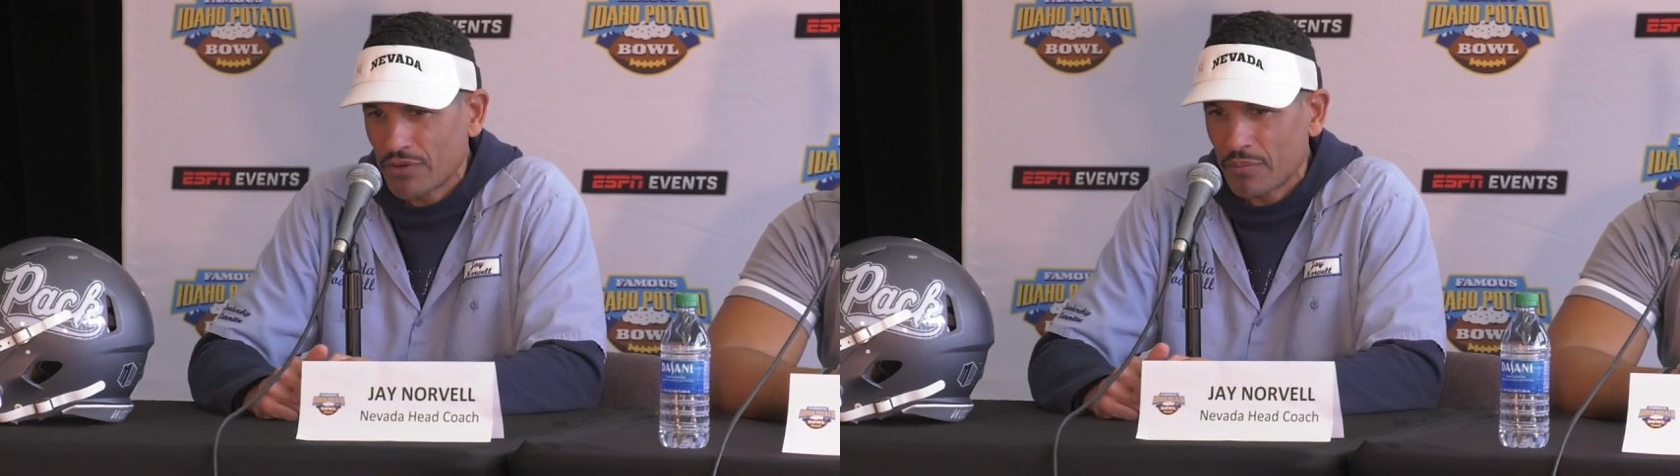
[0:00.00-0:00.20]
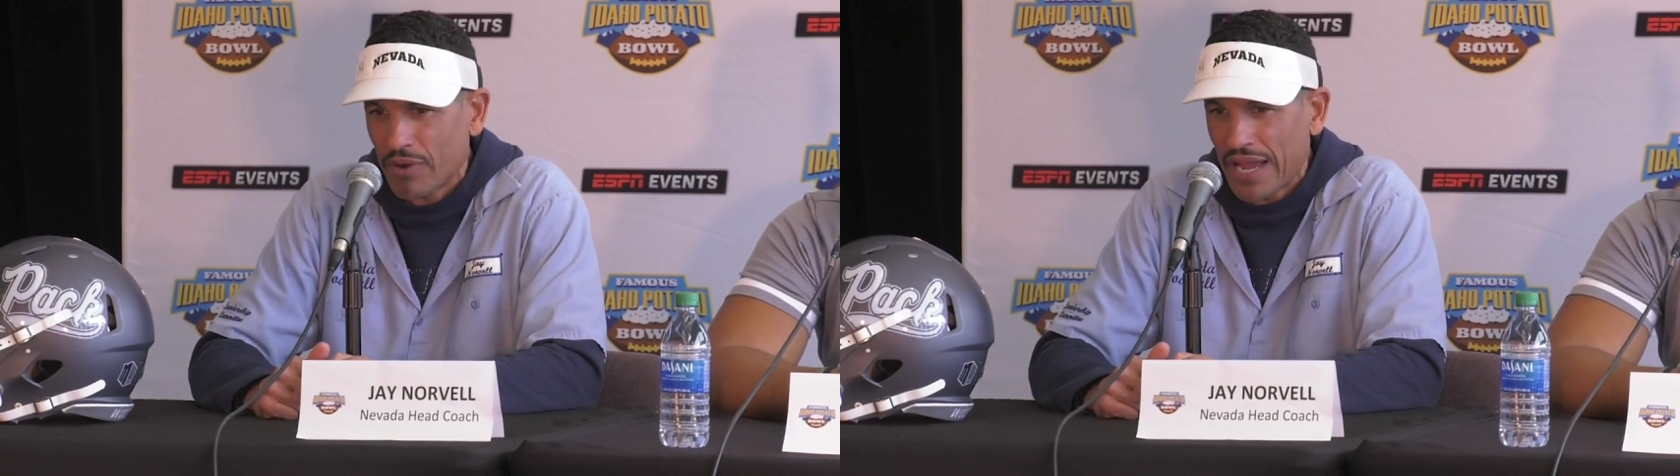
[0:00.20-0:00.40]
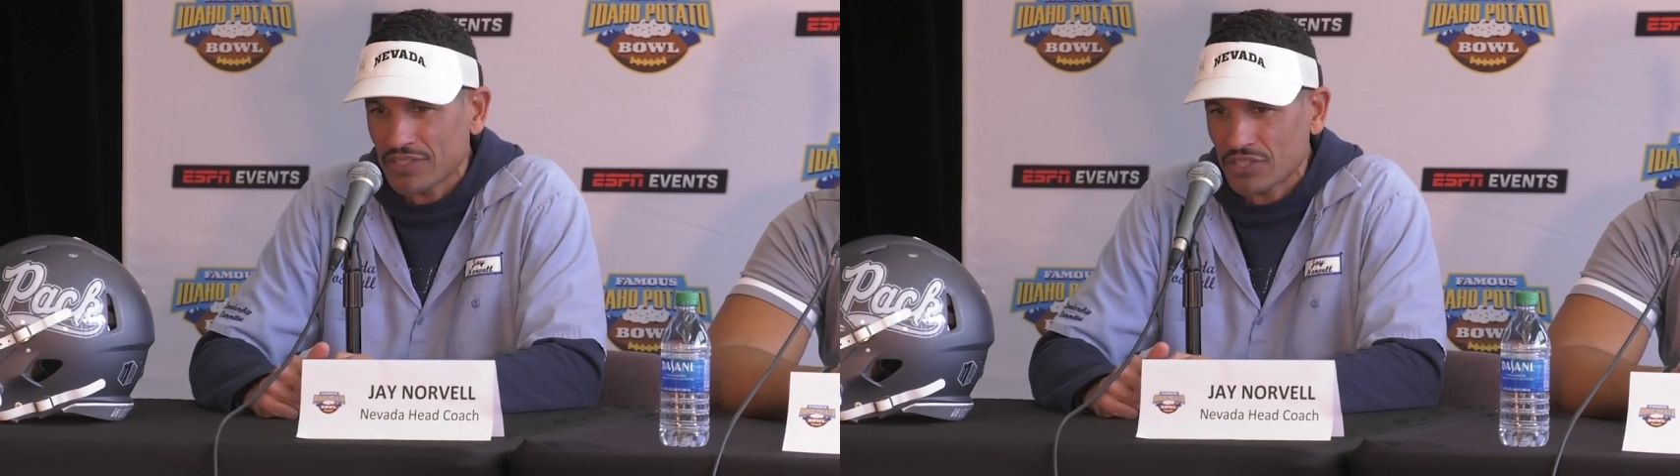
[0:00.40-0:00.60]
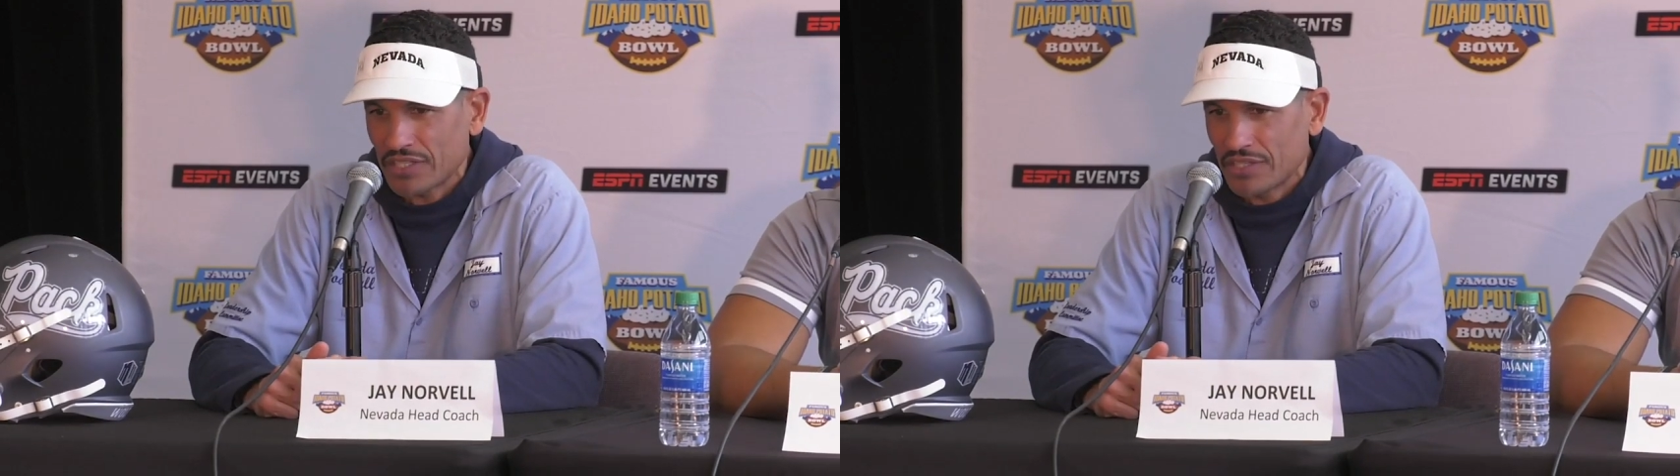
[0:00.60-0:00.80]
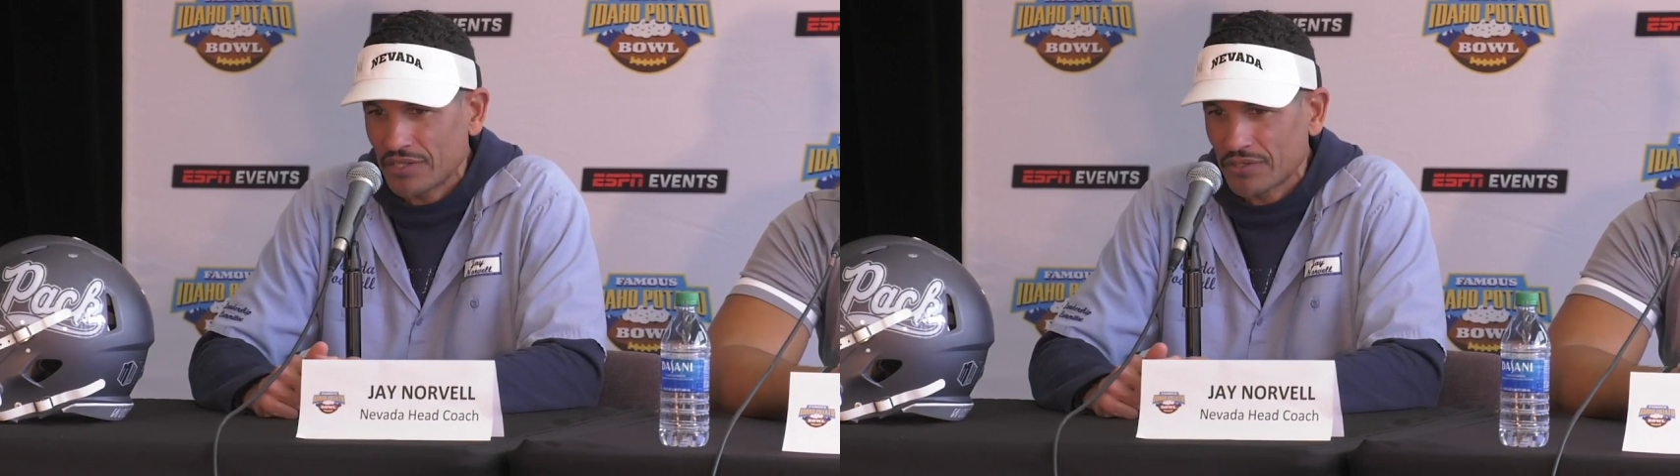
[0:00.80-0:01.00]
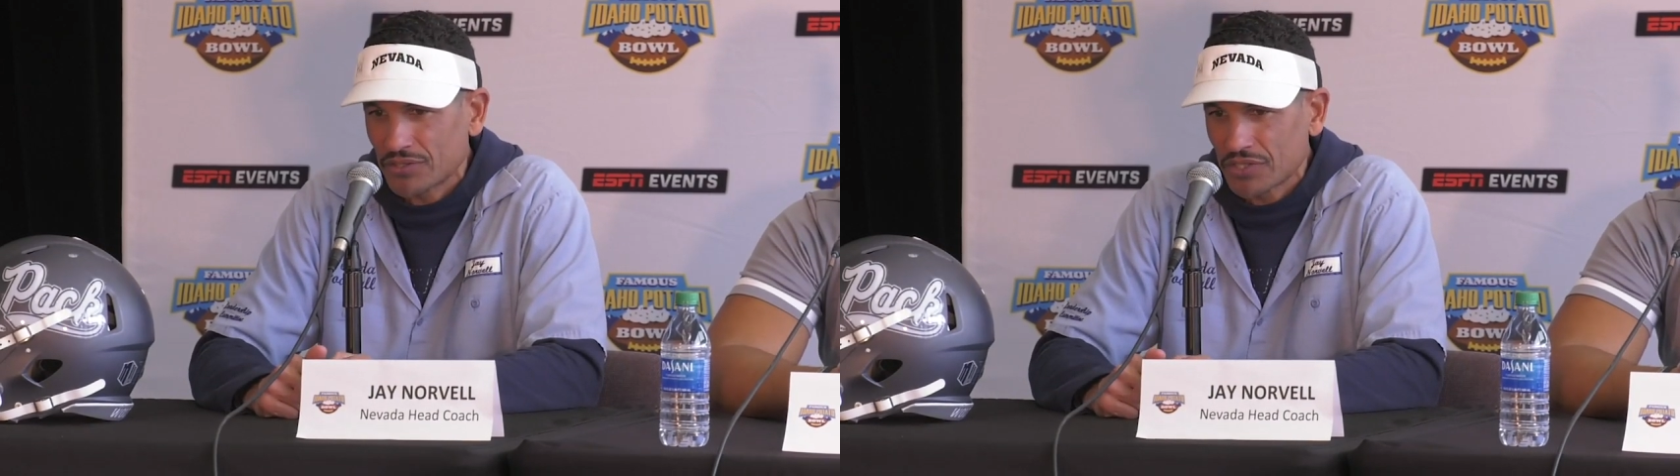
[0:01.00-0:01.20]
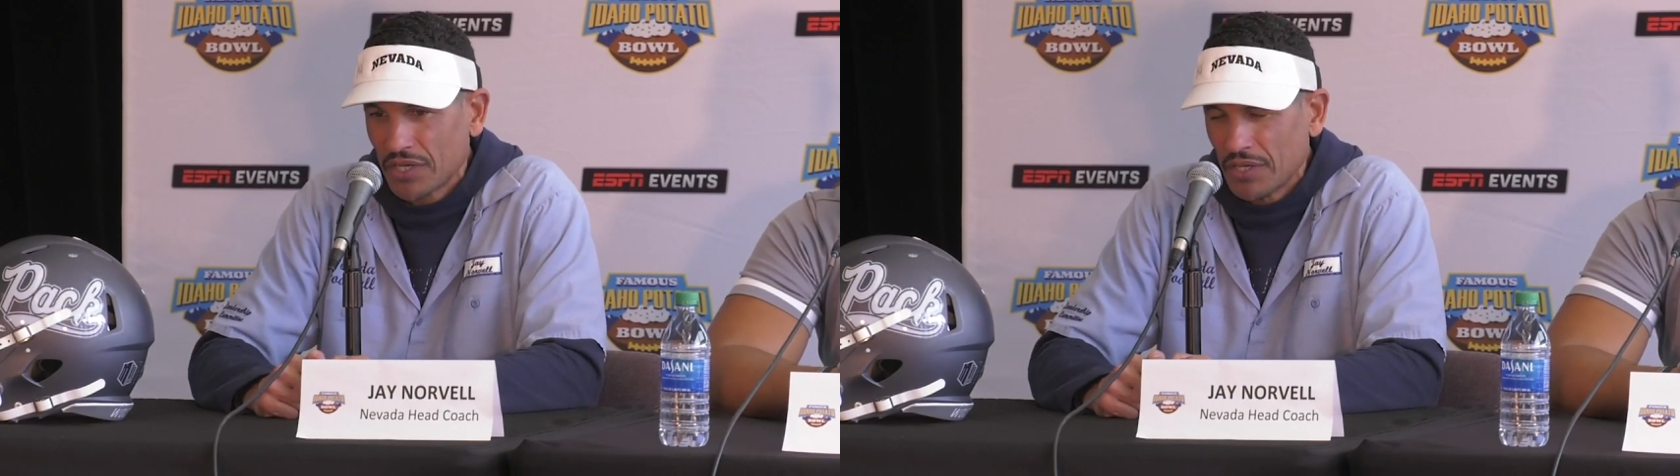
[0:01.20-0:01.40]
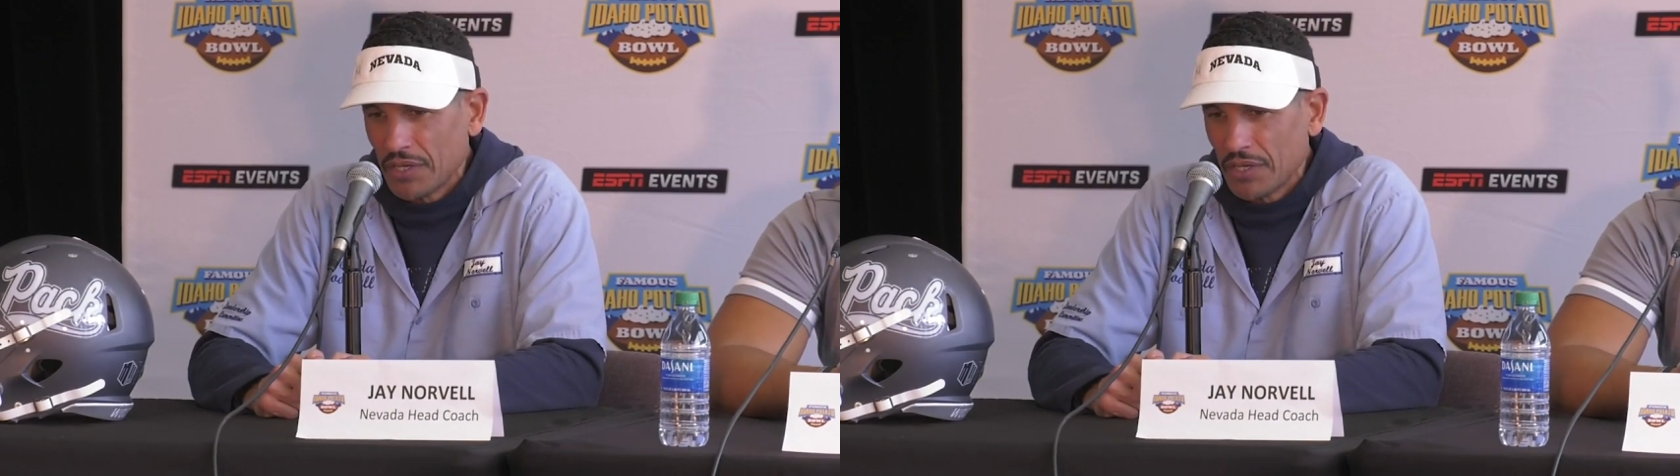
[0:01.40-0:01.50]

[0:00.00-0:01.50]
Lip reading: their Nebraska years.